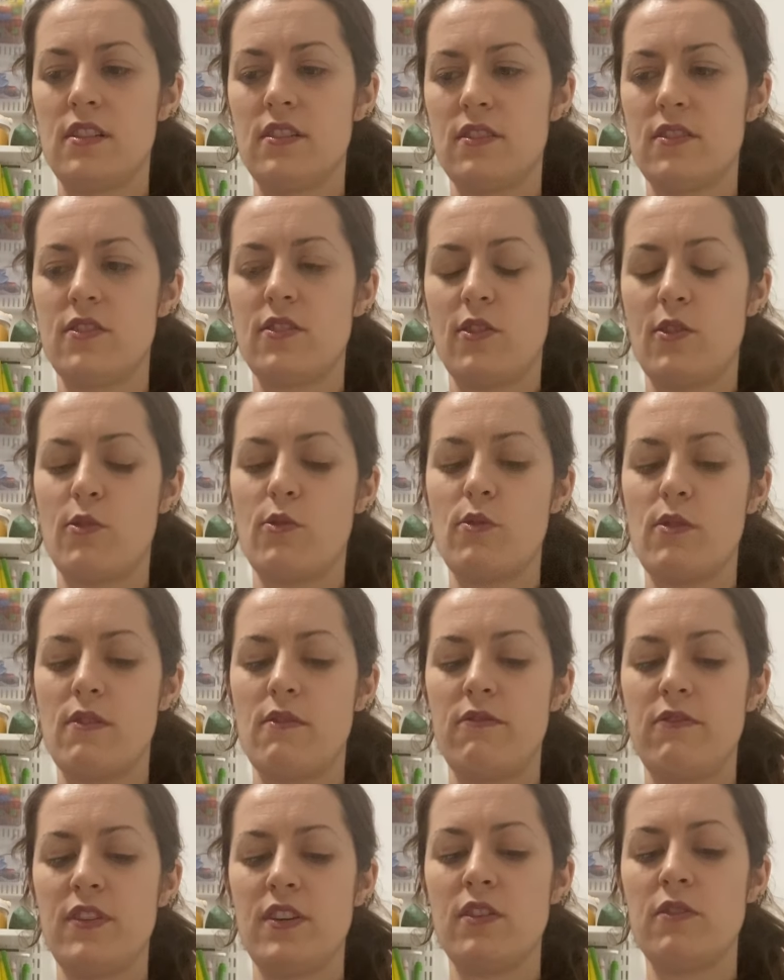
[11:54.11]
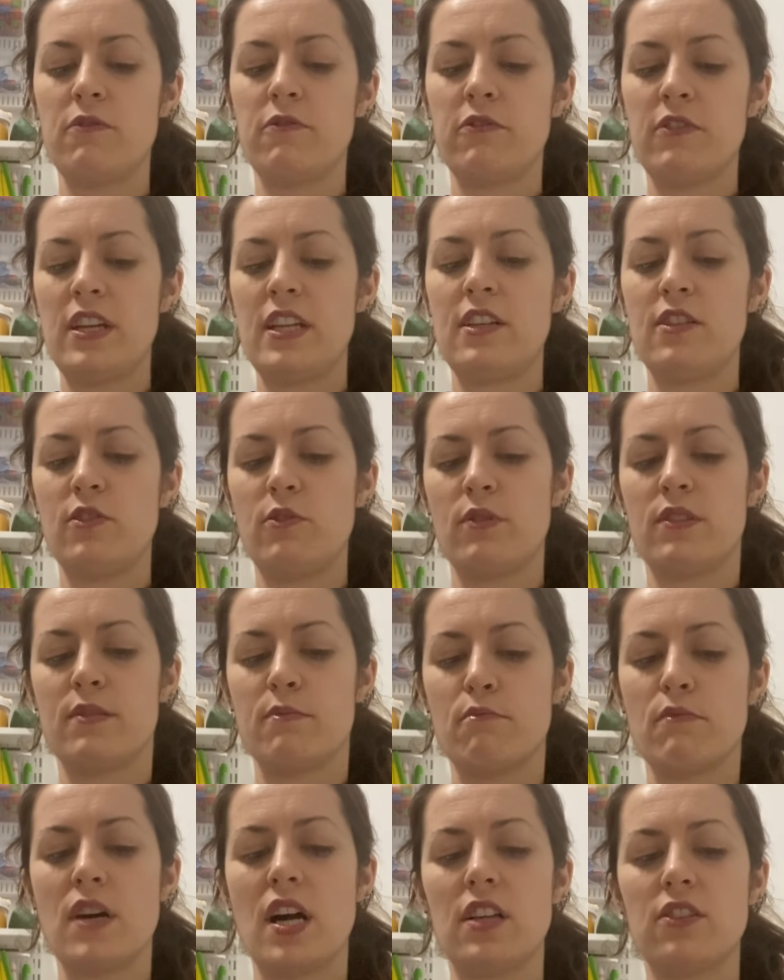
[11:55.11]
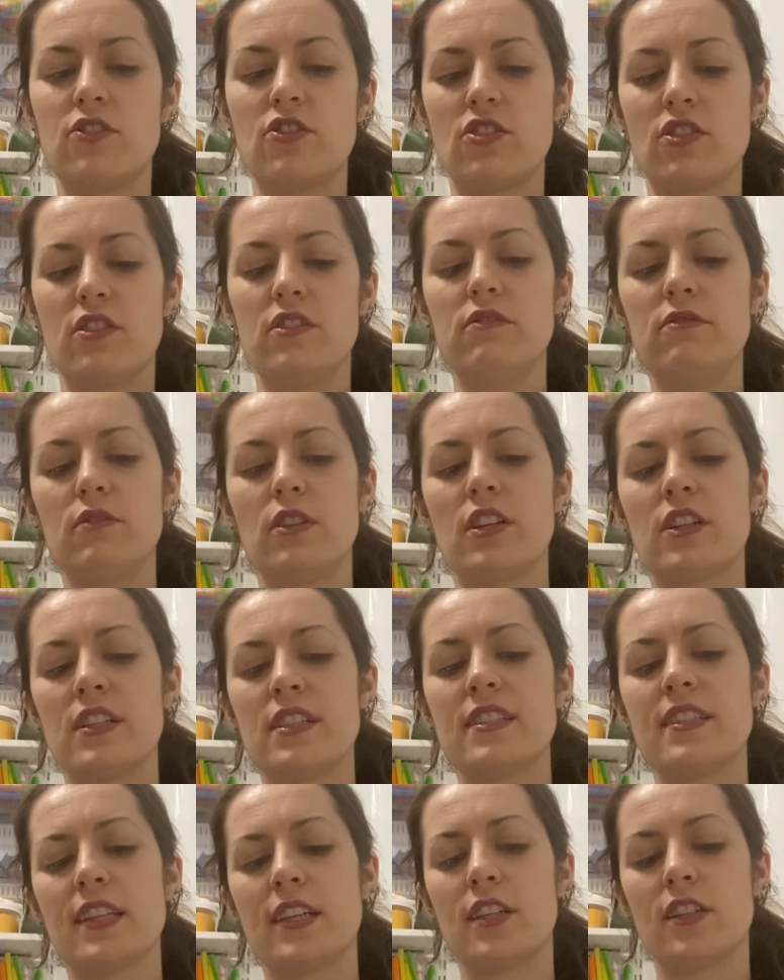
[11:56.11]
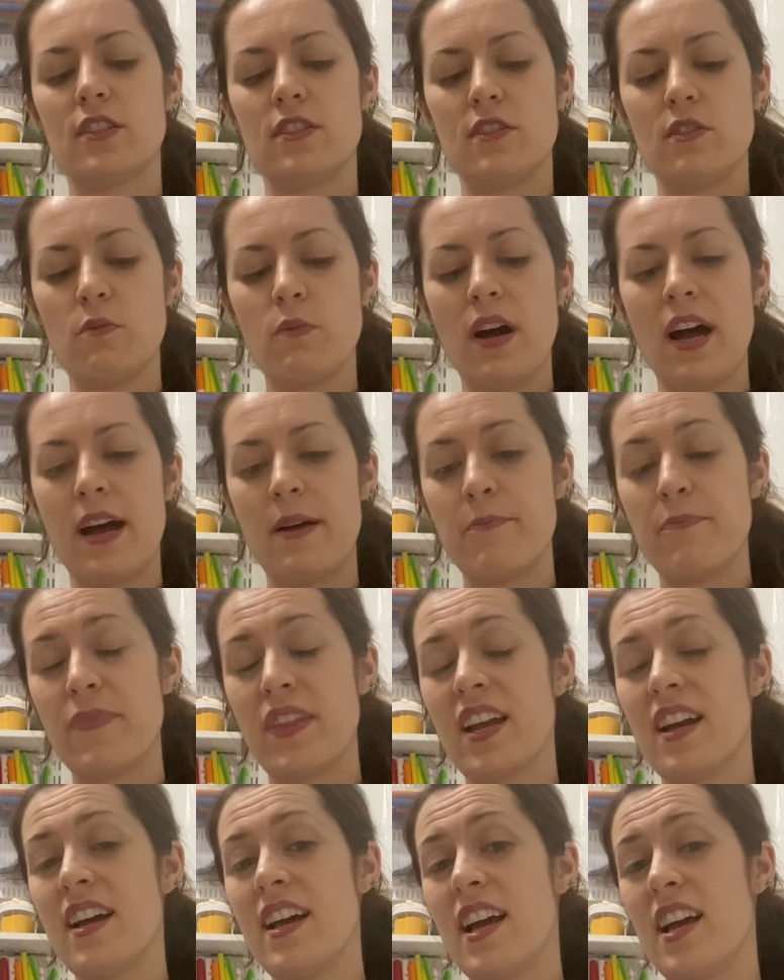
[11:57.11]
So feel free to do as much or as little as you want.